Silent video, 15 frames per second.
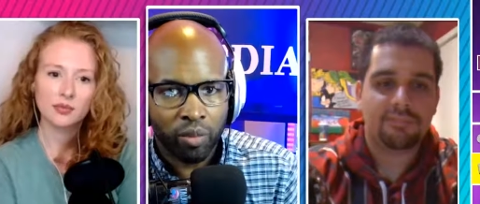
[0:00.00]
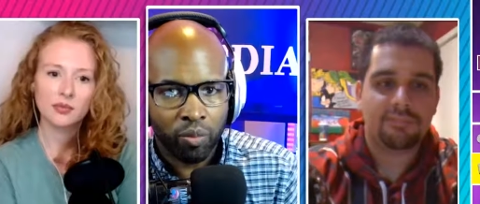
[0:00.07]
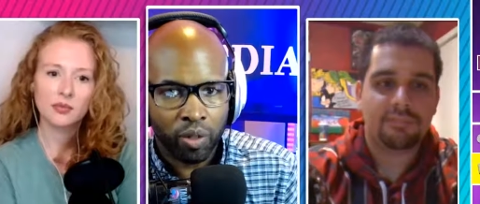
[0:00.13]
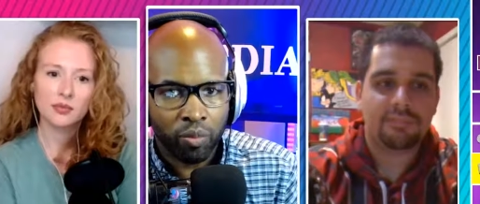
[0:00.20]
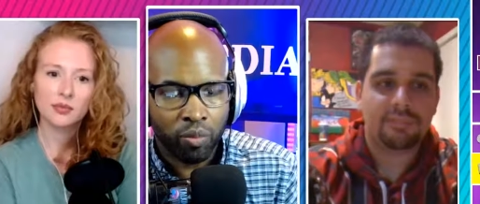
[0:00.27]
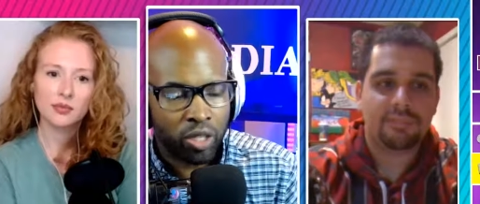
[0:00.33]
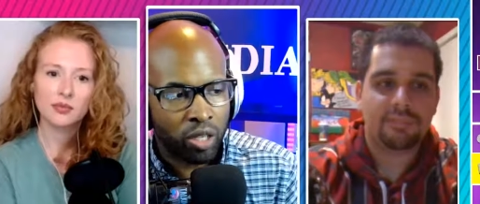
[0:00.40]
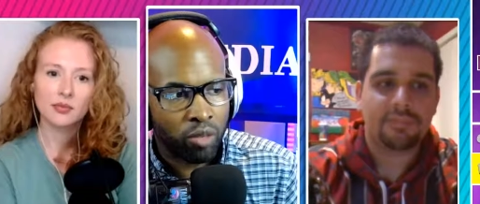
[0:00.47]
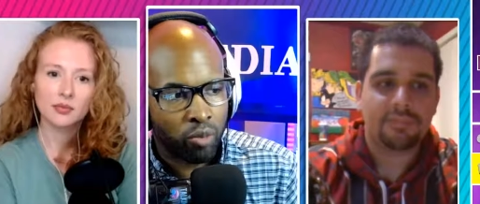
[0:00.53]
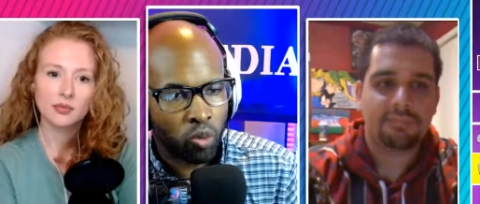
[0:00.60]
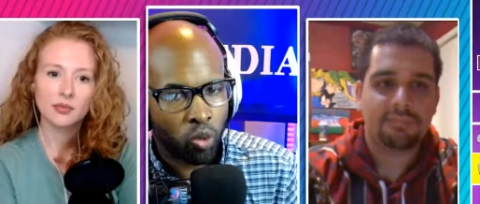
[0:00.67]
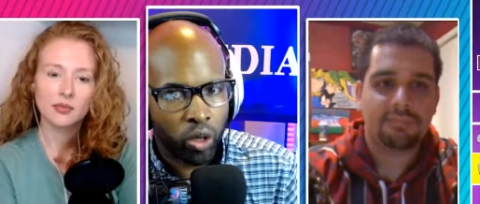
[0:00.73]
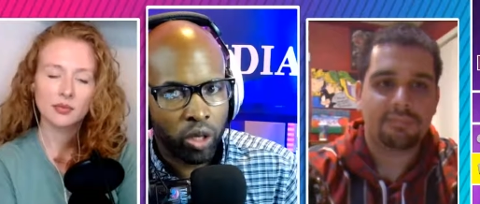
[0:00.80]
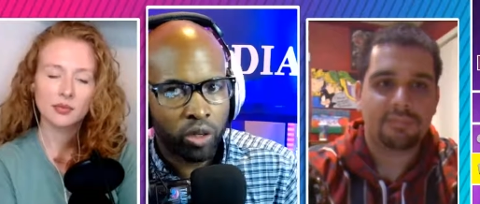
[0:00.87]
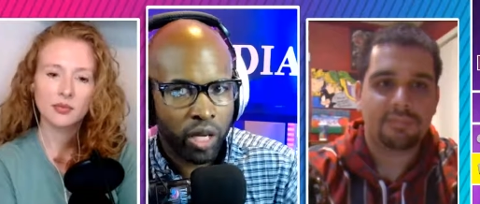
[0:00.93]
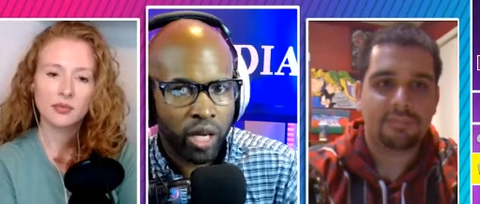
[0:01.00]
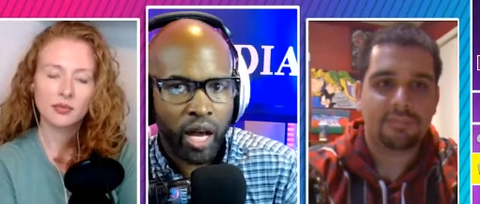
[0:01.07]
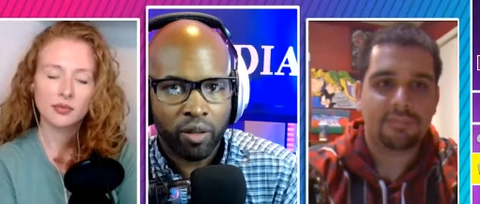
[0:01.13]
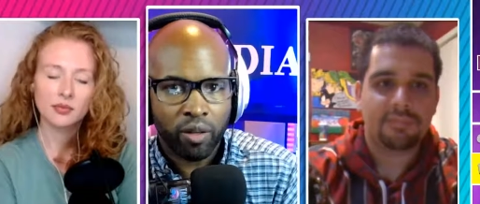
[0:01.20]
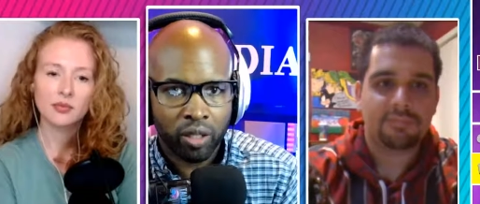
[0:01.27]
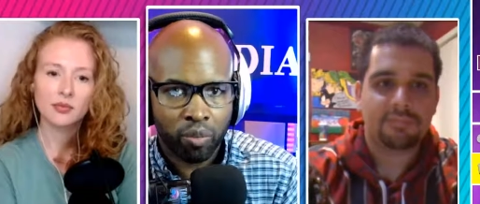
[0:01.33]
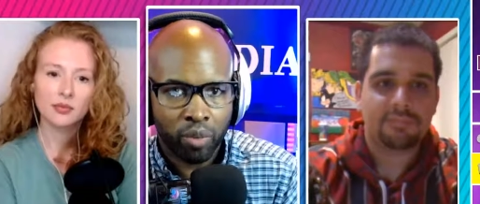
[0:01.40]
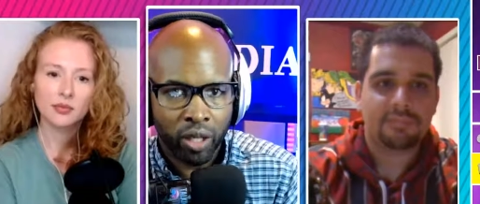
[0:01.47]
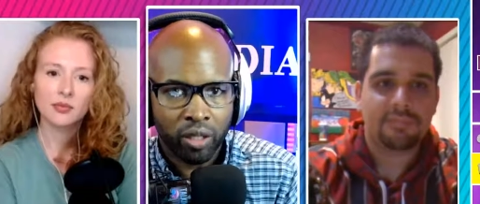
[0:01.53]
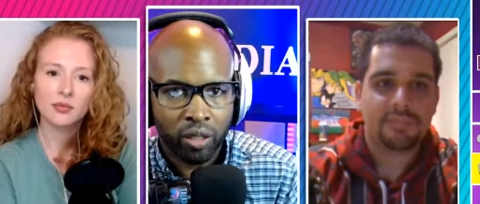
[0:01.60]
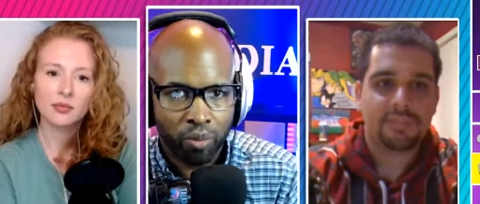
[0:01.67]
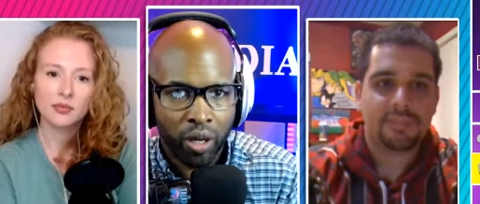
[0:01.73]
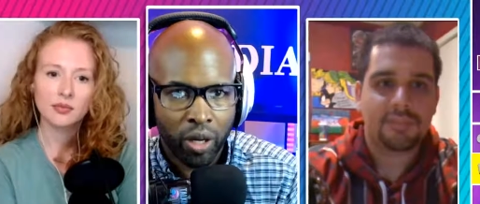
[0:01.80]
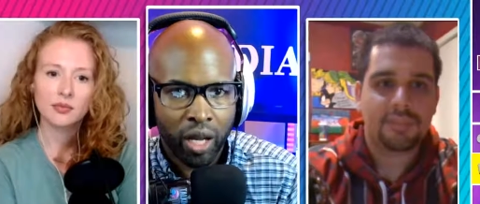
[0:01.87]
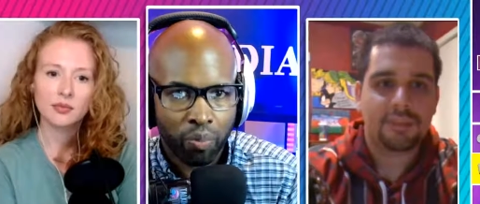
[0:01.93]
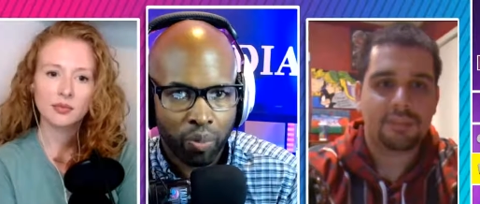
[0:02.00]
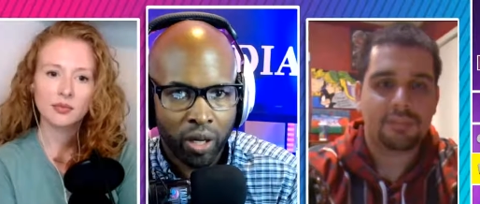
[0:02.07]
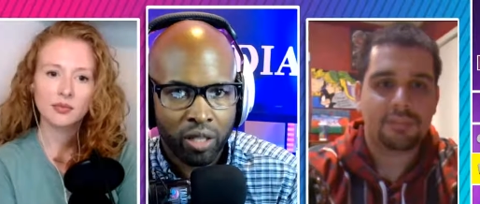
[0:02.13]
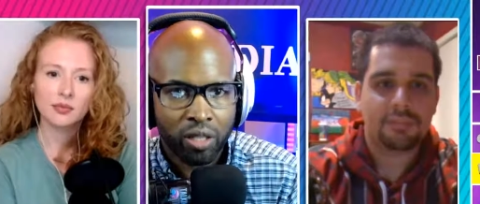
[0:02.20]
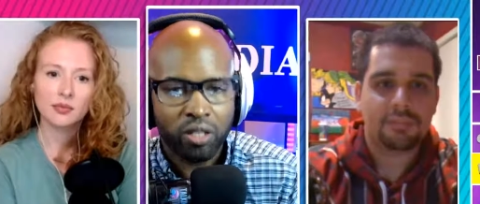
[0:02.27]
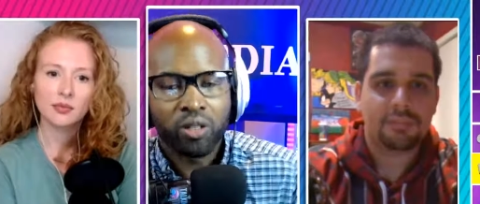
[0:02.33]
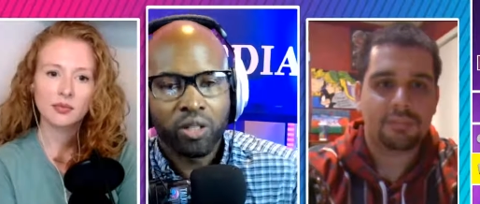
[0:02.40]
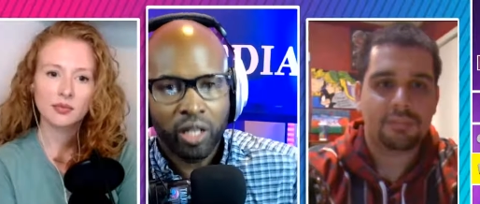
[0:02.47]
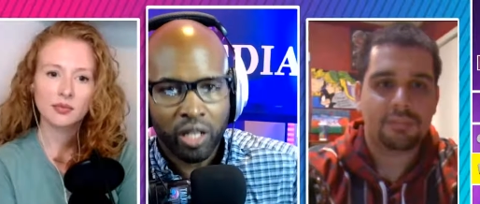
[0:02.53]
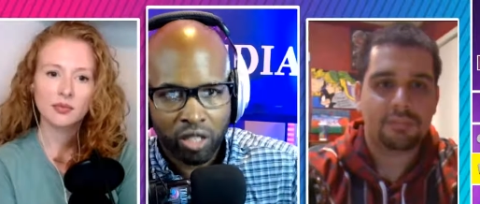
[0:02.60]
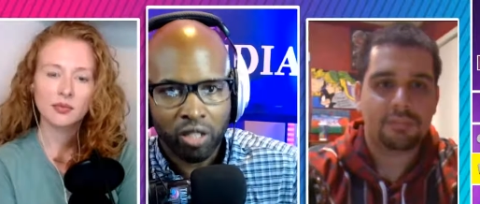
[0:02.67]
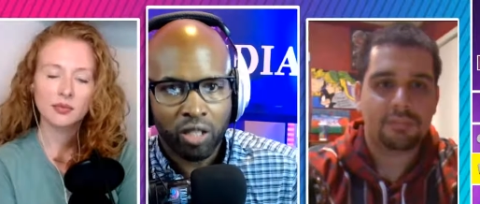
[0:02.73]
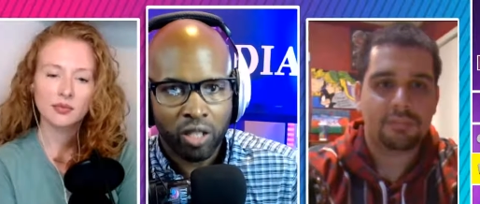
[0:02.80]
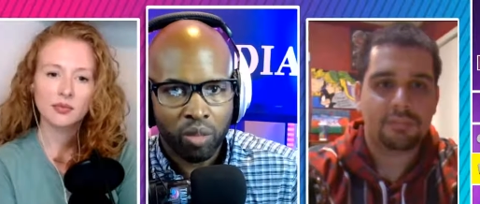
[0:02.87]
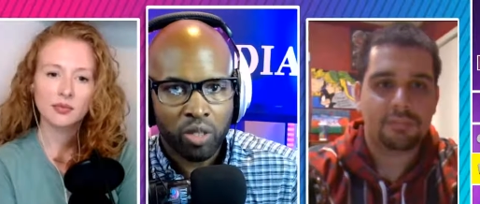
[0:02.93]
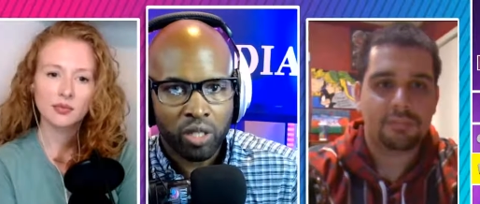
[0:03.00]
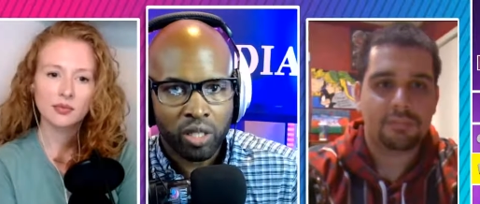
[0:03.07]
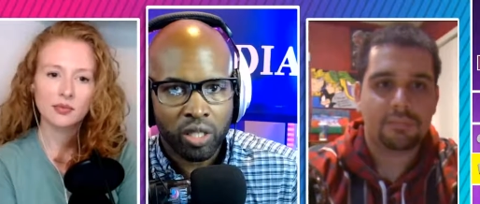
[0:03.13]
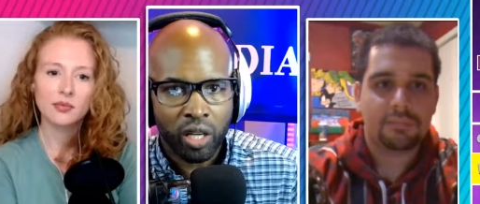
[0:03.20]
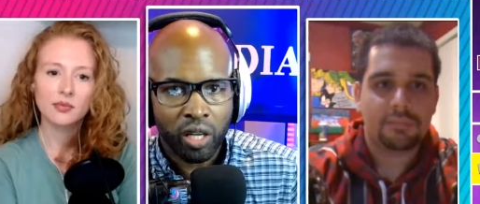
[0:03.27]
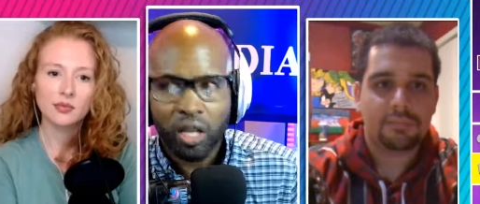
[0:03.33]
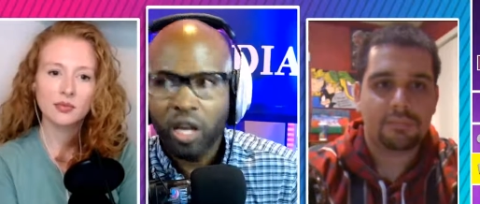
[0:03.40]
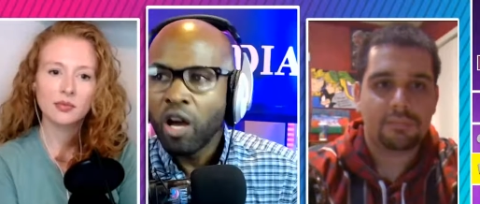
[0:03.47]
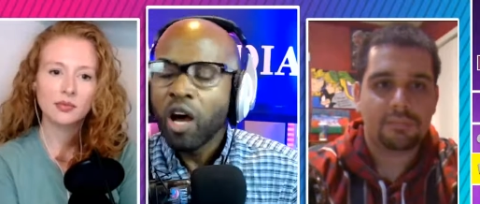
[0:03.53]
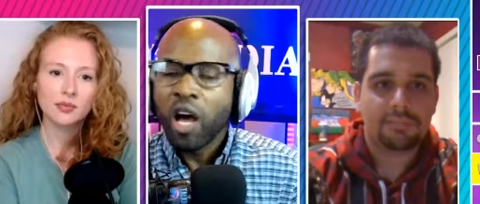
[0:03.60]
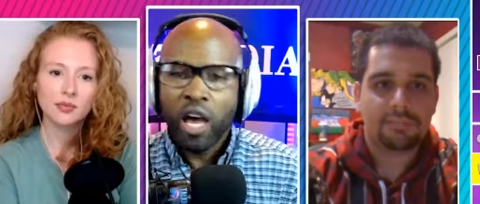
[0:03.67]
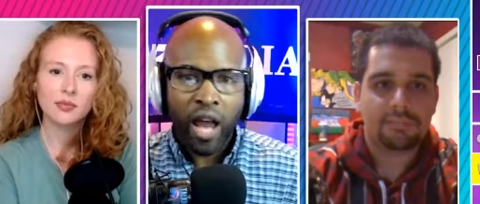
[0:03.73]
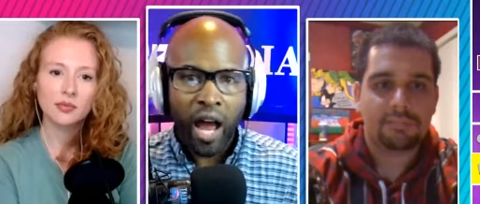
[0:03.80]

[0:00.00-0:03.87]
Speaker 1: instead of Quill, they got Bl- the Black Panther, and they took him instead. And I